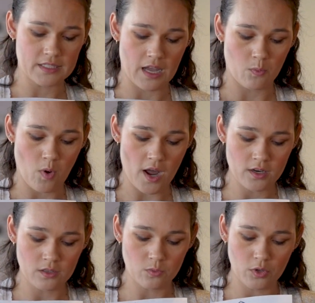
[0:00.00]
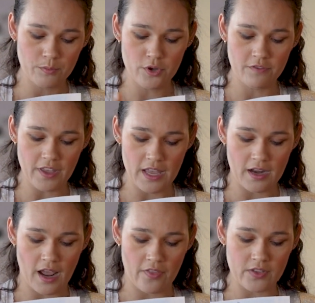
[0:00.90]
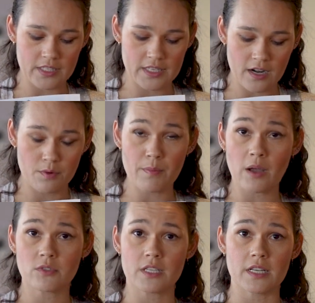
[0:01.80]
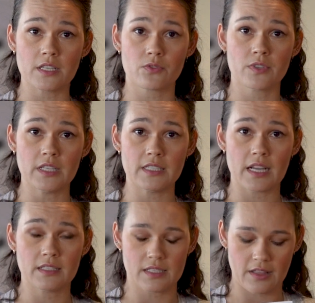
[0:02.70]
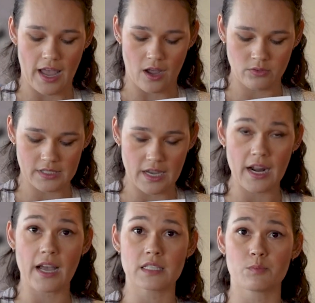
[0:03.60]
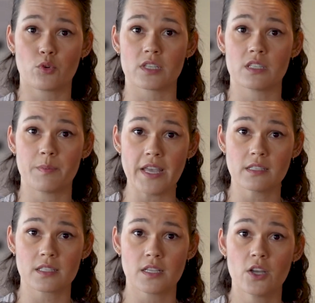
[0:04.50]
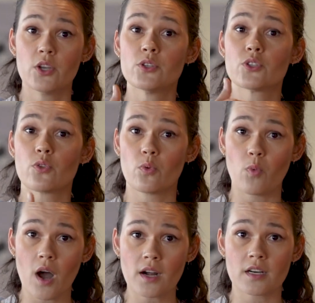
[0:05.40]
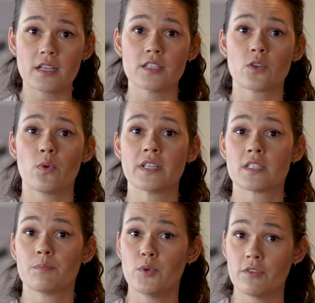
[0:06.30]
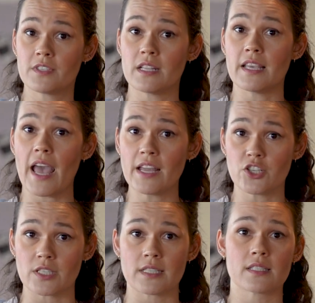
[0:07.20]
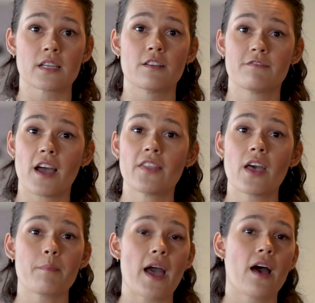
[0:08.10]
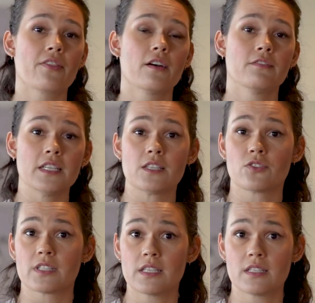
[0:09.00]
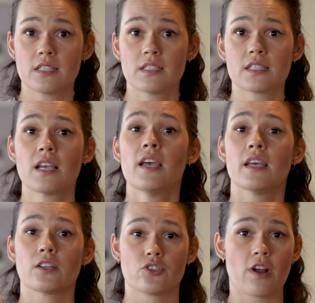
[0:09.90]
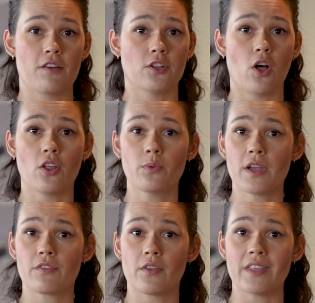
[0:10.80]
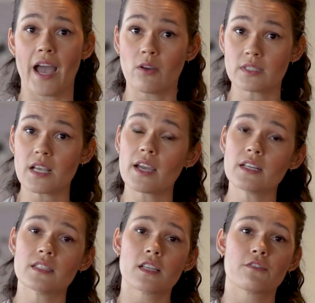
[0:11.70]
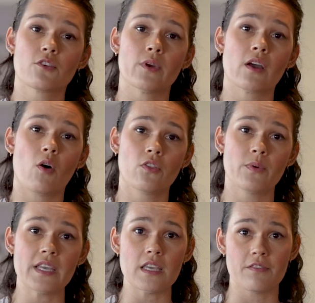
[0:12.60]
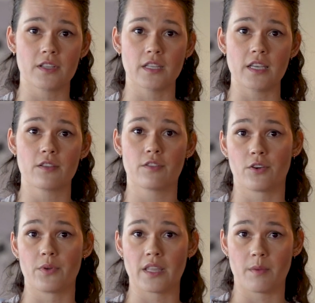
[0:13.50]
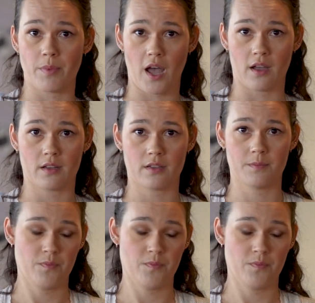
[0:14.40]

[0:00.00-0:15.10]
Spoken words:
is that water will move in and the center mountain is really dense and the outside has more space. So the water is going to move to the edges. It's going to find that path of least resistance. It'll travel all the way around the outside instead of going all the way evenly through the puck.